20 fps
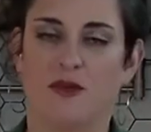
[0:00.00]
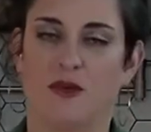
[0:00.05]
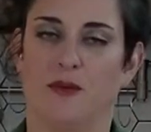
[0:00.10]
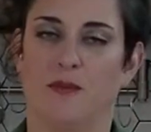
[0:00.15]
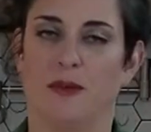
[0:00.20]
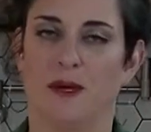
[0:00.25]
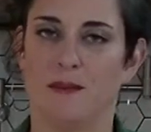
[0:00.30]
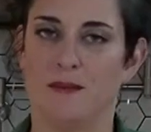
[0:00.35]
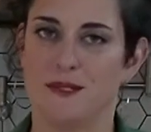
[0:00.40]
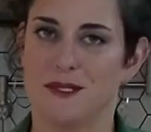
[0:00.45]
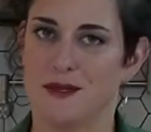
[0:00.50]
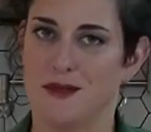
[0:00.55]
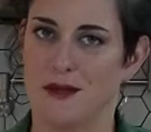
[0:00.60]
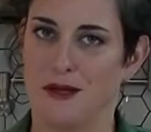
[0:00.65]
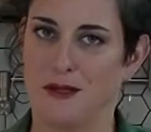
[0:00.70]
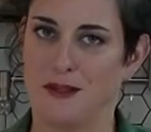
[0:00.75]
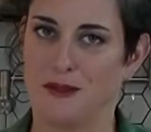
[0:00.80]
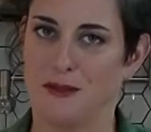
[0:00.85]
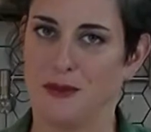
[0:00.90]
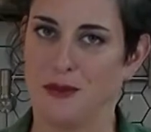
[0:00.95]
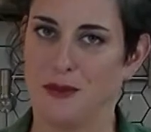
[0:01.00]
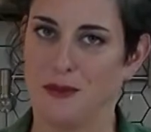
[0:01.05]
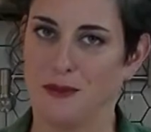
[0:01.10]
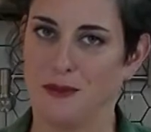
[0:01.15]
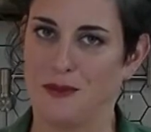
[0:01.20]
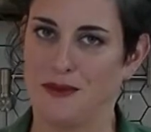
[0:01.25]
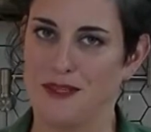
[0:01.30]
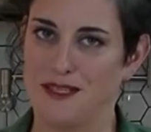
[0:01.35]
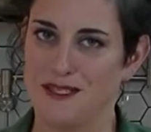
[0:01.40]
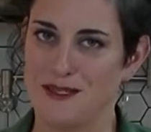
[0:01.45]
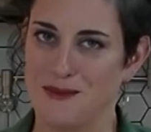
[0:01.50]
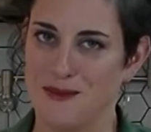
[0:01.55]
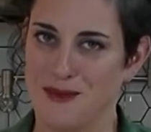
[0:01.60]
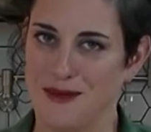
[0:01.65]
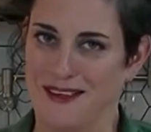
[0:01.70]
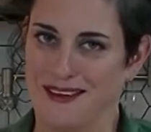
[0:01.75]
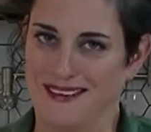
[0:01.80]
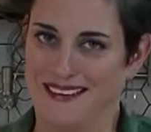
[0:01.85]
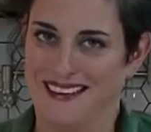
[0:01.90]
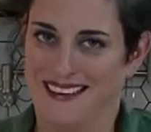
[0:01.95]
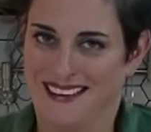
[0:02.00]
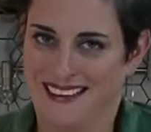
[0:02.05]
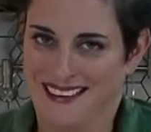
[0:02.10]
bumps along the road with this one.